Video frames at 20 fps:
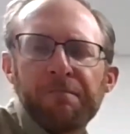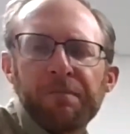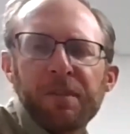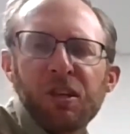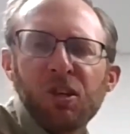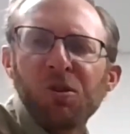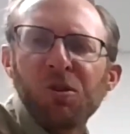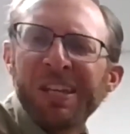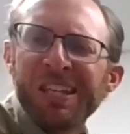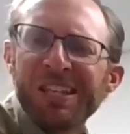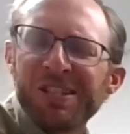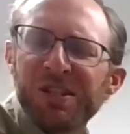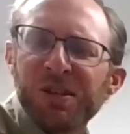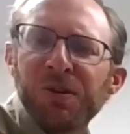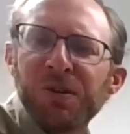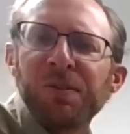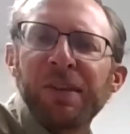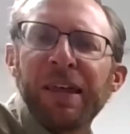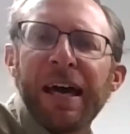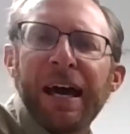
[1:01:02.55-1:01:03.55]
You can
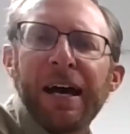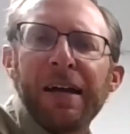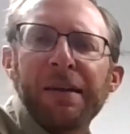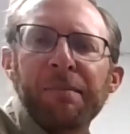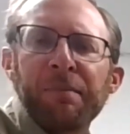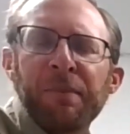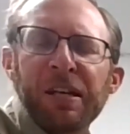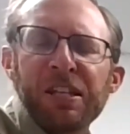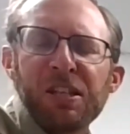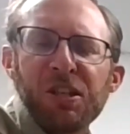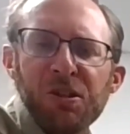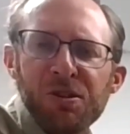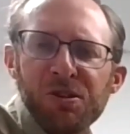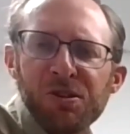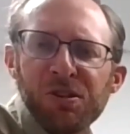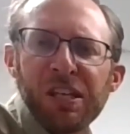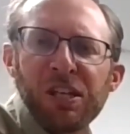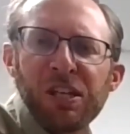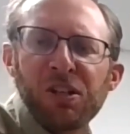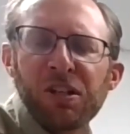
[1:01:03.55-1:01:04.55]
do that, but
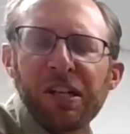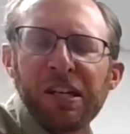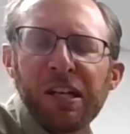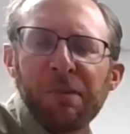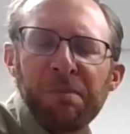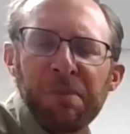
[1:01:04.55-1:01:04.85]
usually you're going